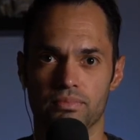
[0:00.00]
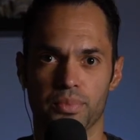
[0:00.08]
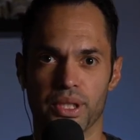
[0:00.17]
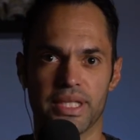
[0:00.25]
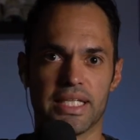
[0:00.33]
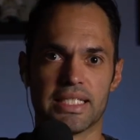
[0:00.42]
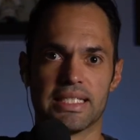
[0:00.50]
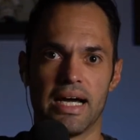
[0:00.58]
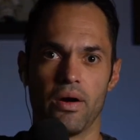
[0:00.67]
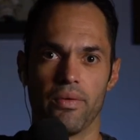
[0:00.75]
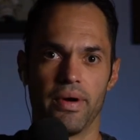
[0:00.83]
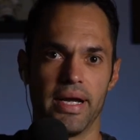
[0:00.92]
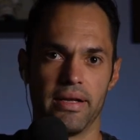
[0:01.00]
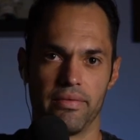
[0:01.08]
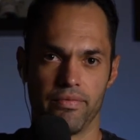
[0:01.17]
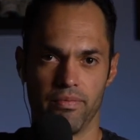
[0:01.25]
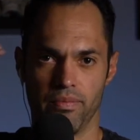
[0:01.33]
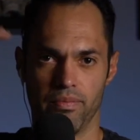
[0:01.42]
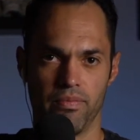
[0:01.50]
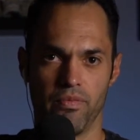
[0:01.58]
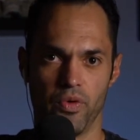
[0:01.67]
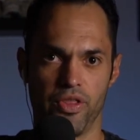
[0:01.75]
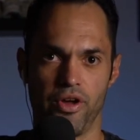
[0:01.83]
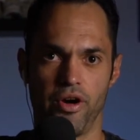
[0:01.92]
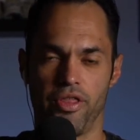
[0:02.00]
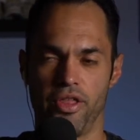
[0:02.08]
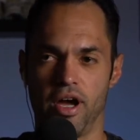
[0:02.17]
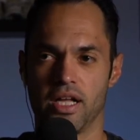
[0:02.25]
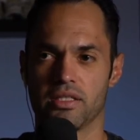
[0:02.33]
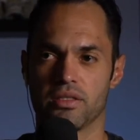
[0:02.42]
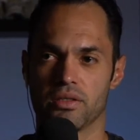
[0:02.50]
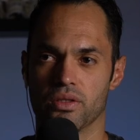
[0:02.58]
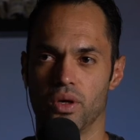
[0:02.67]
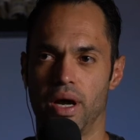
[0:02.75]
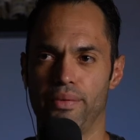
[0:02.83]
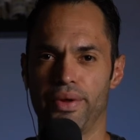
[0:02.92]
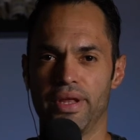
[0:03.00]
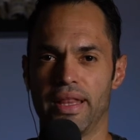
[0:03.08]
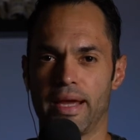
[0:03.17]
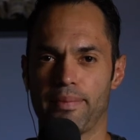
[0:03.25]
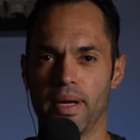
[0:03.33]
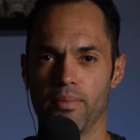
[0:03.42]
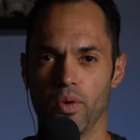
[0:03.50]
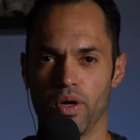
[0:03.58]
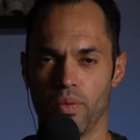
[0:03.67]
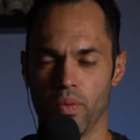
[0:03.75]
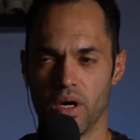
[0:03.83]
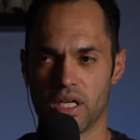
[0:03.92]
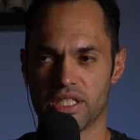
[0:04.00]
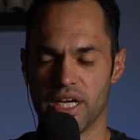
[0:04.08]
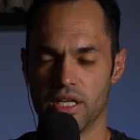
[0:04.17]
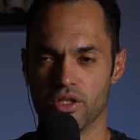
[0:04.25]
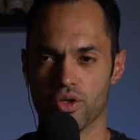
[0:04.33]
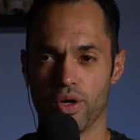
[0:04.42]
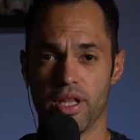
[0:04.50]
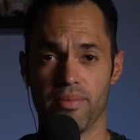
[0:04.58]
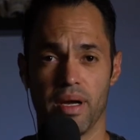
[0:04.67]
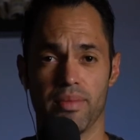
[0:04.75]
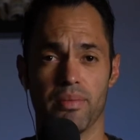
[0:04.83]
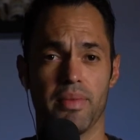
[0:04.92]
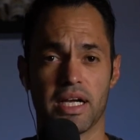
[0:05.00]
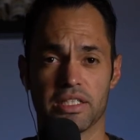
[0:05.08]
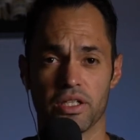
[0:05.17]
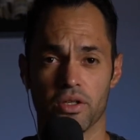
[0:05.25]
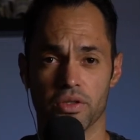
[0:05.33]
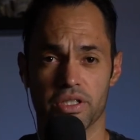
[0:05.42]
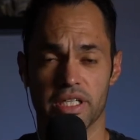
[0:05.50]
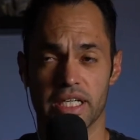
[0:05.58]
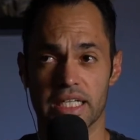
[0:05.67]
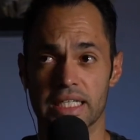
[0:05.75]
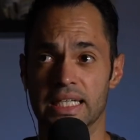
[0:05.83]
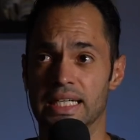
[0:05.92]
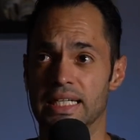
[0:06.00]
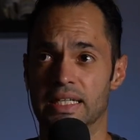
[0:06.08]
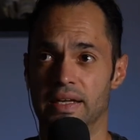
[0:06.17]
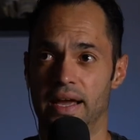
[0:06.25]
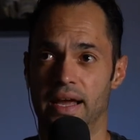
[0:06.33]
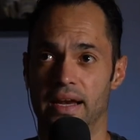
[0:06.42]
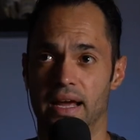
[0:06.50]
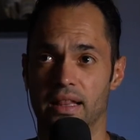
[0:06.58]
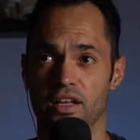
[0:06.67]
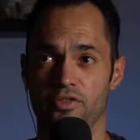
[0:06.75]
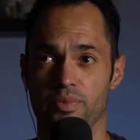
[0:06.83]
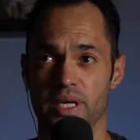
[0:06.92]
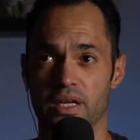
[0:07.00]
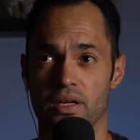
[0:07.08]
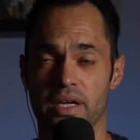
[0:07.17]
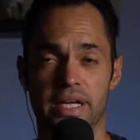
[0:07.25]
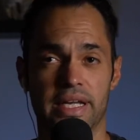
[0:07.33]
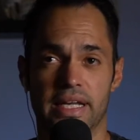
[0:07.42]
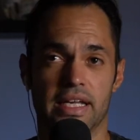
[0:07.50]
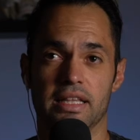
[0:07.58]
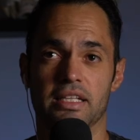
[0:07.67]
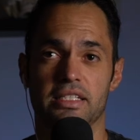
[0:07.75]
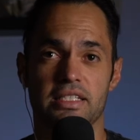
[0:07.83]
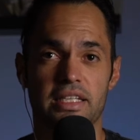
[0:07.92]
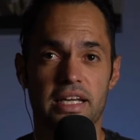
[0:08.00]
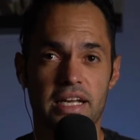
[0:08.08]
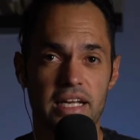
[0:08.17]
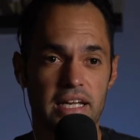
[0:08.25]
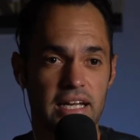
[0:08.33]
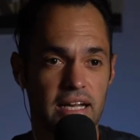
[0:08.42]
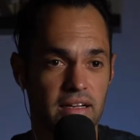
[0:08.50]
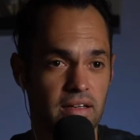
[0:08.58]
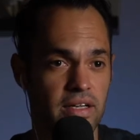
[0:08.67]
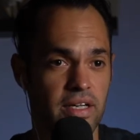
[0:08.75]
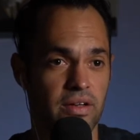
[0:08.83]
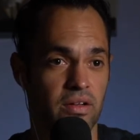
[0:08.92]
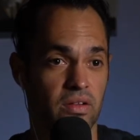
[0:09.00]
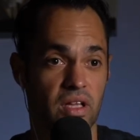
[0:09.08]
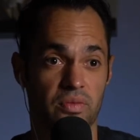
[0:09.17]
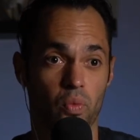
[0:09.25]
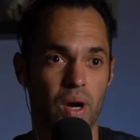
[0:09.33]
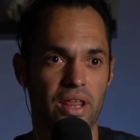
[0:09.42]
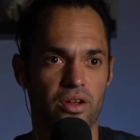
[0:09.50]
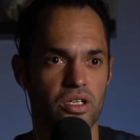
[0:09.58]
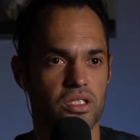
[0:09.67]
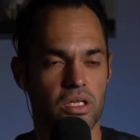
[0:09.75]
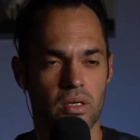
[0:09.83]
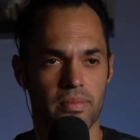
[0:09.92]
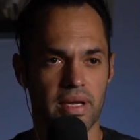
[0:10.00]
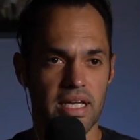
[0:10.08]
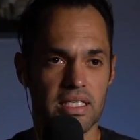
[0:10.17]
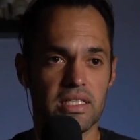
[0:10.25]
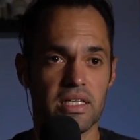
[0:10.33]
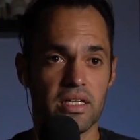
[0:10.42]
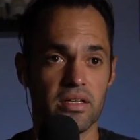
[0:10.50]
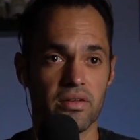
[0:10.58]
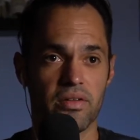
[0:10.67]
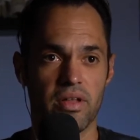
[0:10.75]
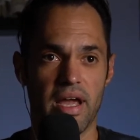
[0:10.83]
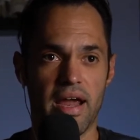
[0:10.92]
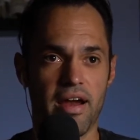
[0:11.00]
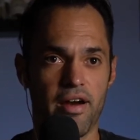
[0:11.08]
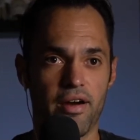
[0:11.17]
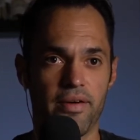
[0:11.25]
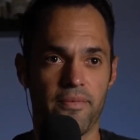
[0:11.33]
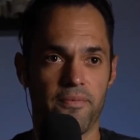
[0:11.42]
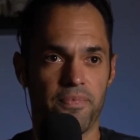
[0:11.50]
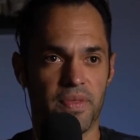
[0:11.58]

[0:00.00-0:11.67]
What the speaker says: put things out, right, with our thoughts. So I really like my morning walks. I enjoy them. I'm in Mexico City, and I love being in the city, and the weather's amazing. The air